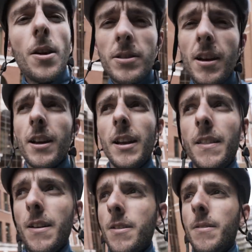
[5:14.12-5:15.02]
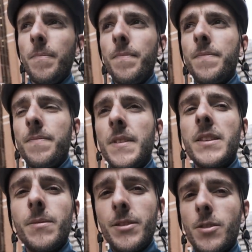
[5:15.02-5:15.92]
No cycling though.
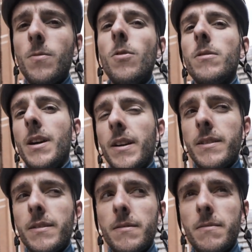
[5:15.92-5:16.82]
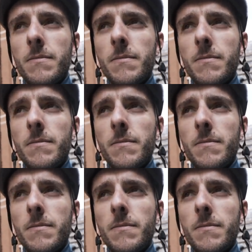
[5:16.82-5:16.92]
So we're just going to walk the bikes.